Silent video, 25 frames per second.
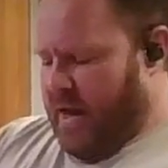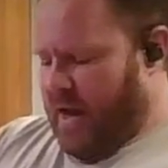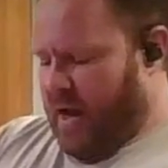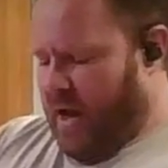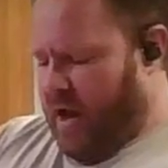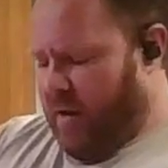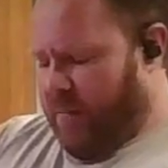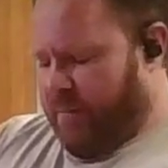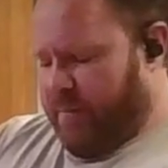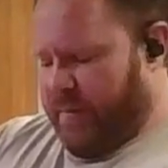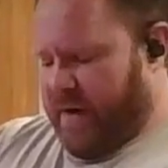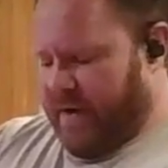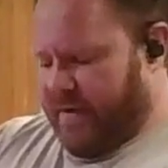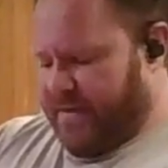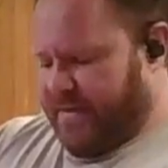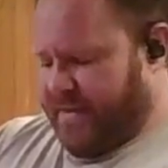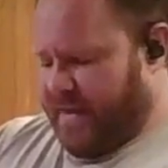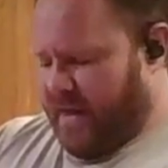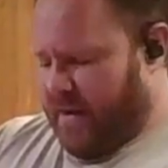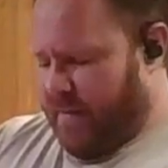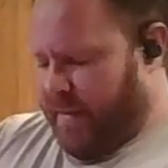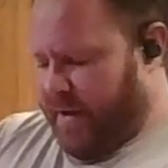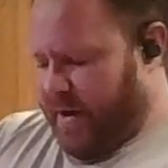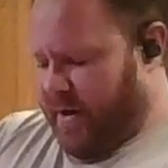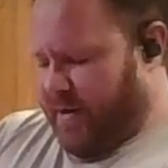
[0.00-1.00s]
Alton Brown
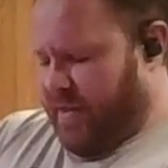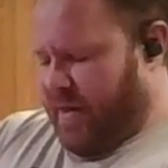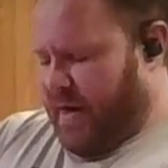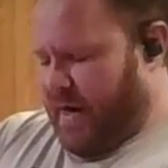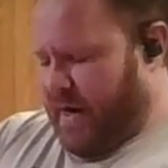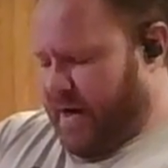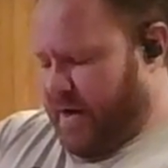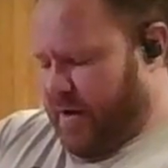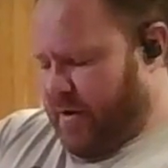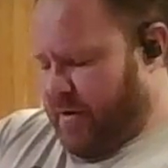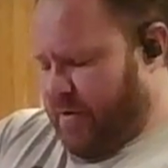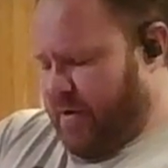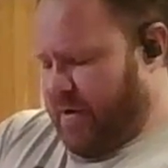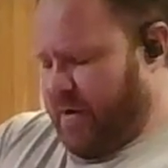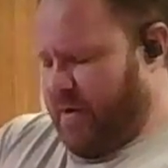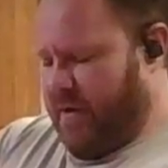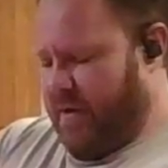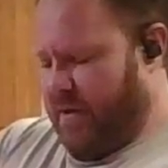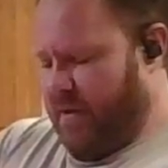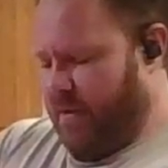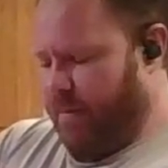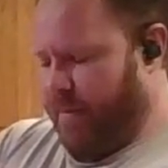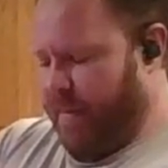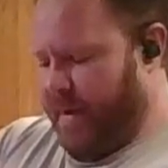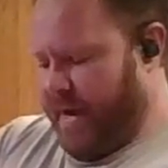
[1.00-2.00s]
said it better than I do,
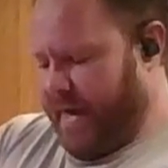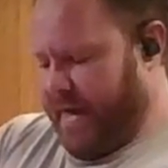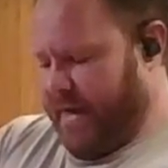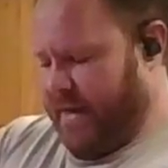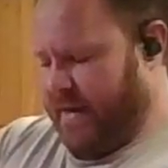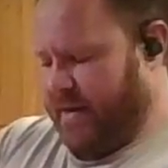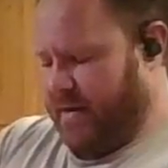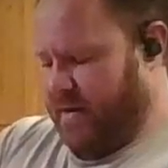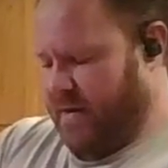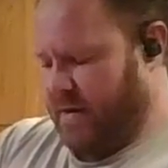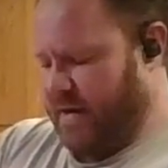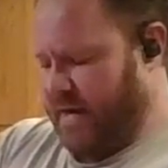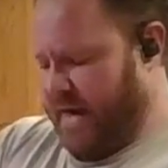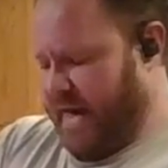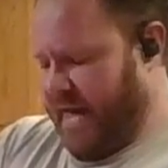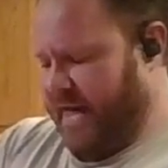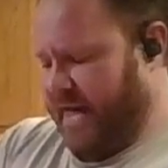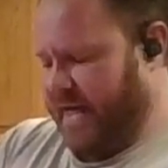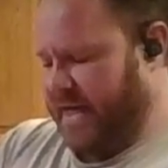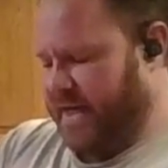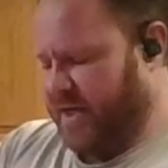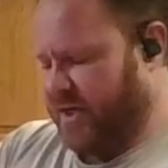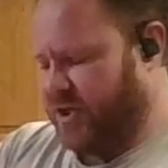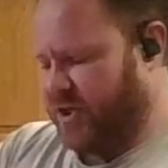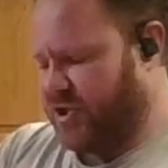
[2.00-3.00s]
but
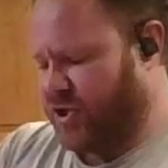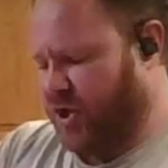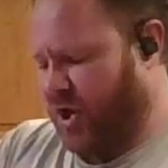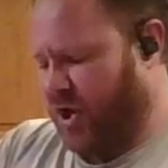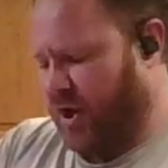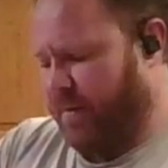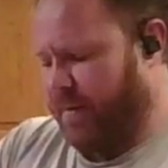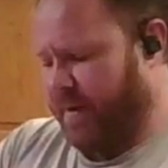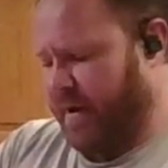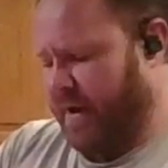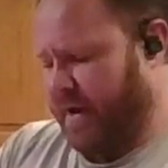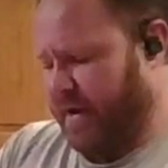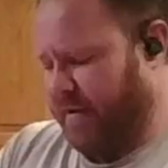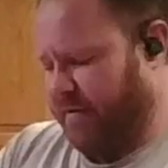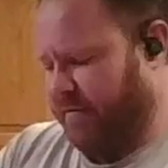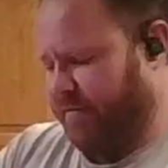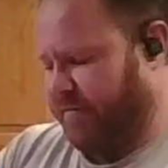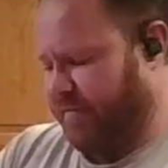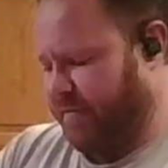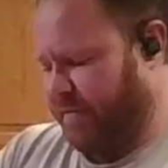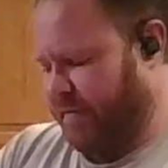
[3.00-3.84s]
a sharp knife